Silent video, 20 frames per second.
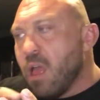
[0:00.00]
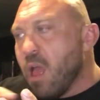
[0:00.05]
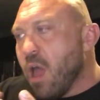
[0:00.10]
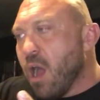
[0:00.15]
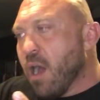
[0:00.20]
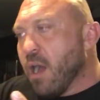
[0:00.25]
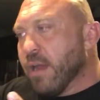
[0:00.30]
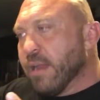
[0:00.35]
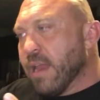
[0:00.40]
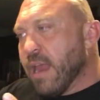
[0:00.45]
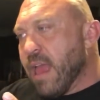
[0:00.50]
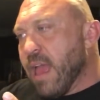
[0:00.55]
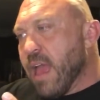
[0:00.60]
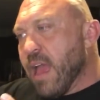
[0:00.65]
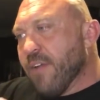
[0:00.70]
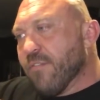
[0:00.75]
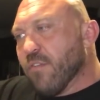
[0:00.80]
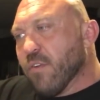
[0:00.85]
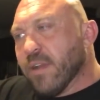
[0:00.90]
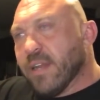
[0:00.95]
on
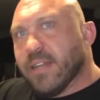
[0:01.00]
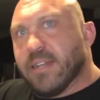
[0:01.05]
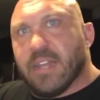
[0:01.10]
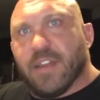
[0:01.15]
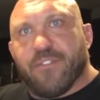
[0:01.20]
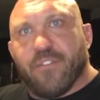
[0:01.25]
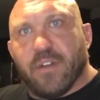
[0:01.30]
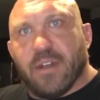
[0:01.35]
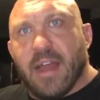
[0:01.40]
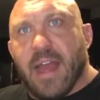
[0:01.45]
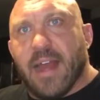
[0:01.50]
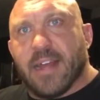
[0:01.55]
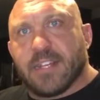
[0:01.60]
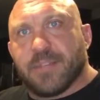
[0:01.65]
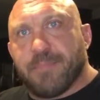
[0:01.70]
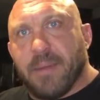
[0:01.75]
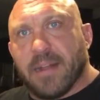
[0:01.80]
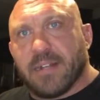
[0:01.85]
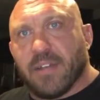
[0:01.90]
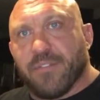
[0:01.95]
every different
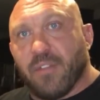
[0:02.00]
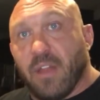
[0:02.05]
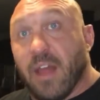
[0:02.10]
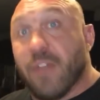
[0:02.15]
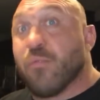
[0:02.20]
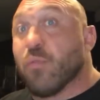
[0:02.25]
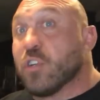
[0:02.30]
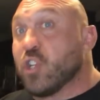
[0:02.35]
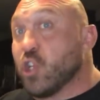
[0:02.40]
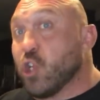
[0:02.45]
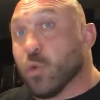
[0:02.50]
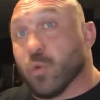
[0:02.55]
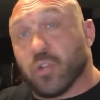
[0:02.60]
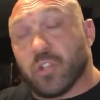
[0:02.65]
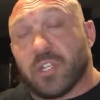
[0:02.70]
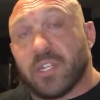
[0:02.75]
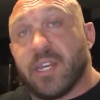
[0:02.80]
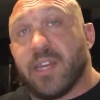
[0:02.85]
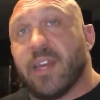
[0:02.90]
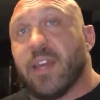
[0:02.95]
aspect of life, which you will
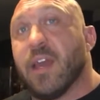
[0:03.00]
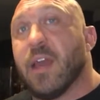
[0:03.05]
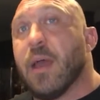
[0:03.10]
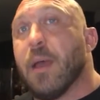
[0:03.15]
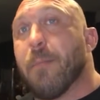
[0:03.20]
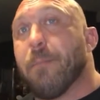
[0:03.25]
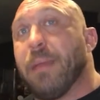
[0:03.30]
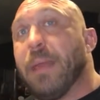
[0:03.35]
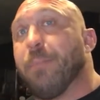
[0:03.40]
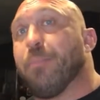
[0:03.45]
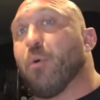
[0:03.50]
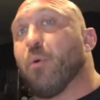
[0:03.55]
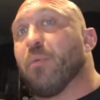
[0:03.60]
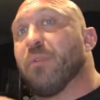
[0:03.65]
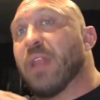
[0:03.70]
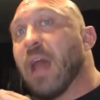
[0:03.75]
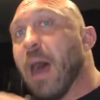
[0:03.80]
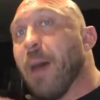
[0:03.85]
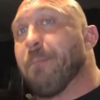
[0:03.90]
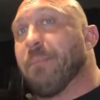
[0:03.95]
see people
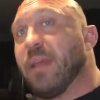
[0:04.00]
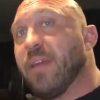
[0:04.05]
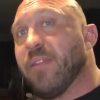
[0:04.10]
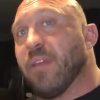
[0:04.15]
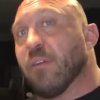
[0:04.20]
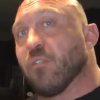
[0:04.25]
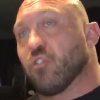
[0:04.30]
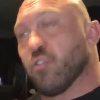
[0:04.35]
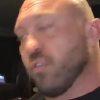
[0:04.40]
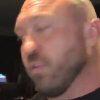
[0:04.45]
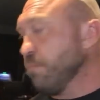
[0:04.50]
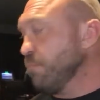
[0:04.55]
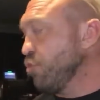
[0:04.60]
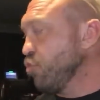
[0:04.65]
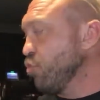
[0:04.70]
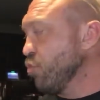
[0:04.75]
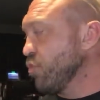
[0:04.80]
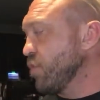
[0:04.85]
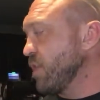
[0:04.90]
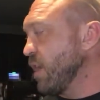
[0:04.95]
not be their
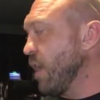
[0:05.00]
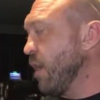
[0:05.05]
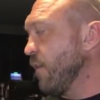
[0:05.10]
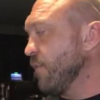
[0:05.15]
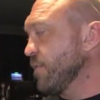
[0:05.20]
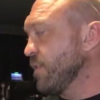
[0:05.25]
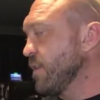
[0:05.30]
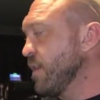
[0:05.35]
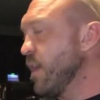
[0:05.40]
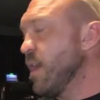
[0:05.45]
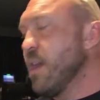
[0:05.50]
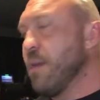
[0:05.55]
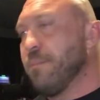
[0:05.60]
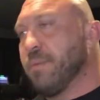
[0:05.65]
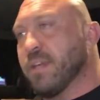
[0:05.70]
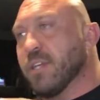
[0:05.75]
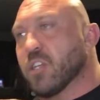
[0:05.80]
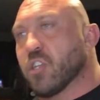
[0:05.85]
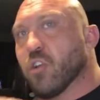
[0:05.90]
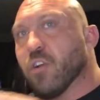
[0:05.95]
true selves
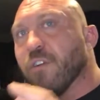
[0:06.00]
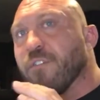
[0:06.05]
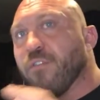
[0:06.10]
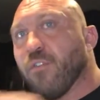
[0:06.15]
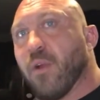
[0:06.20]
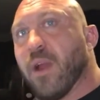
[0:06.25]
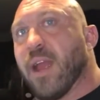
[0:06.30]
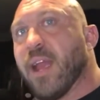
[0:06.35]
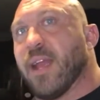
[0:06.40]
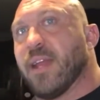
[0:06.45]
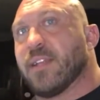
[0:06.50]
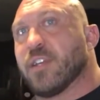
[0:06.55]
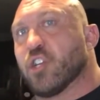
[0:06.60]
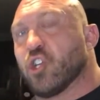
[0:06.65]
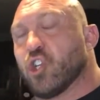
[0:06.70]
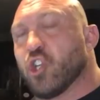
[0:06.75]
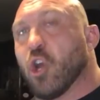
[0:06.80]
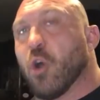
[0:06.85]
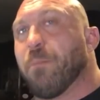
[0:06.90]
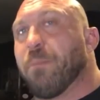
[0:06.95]
because they're afraid to
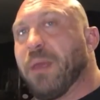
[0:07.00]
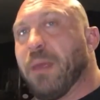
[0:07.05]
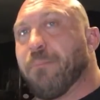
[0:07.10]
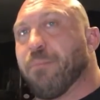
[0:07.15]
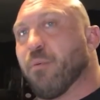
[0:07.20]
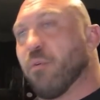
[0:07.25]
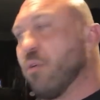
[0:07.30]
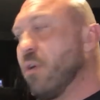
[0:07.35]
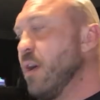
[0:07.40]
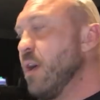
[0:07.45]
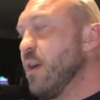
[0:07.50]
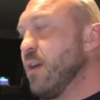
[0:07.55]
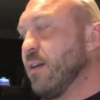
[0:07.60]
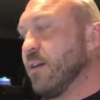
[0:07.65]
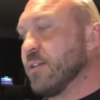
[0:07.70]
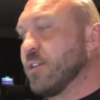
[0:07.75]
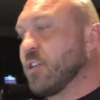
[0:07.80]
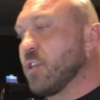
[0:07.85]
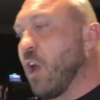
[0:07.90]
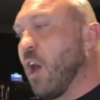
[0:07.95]
show people
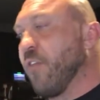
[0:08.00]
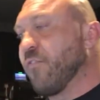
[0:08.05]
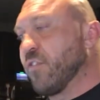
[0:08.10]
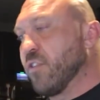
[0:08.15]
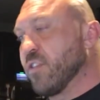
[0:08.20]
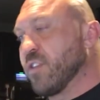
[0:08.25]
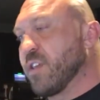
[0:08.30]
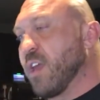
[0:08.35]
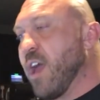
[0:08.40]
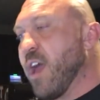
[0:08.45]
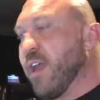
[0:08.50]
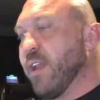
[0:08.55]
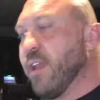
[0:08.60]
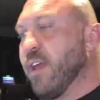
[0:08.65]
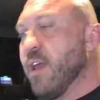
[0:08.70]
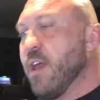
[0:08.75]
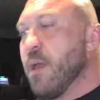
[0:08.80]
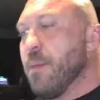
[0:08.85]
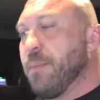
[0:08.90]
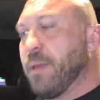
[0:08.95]
a softer side
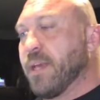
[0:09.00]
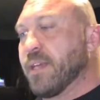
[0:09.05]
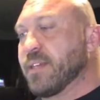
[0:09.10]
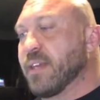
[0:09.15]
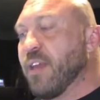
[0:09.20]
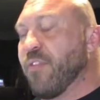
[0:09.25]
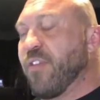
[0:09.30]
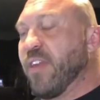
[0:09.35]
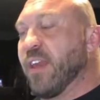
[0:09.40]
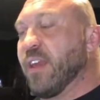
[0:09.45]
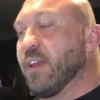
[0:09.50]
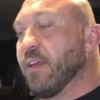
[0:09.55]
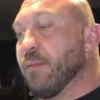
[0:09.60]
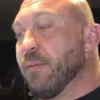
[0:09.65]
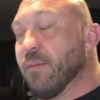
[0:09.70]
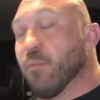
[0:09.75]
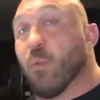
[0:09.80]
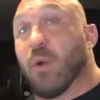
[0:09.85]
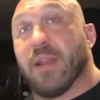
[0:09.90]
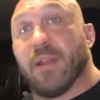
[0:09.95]
because they think
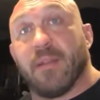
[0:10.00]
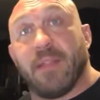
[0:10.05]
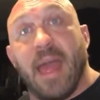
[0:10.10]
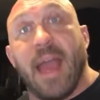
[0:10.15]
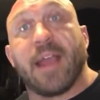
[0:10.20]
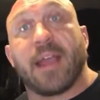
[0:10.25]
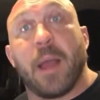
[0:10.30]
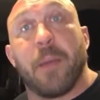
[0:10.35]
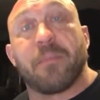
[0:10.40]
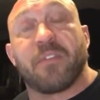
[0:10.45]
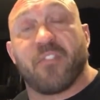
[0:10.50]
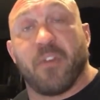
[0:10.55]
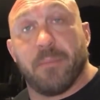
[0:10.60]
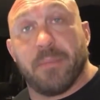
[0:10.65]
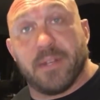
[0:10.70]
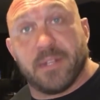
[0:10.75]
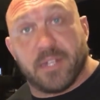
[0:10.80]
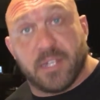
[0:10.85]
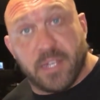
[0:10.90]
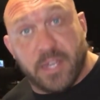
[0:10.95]
in what that comes from,
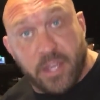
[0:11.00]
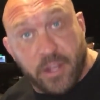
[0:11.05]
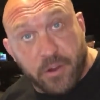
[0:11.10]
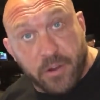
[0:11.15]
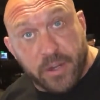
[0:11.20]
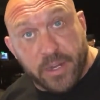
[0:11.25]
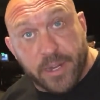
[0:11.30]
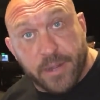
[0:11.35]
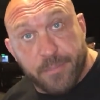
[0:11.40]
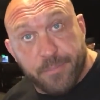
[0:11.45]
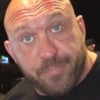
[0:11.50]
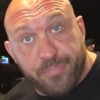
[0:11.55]
insecurity.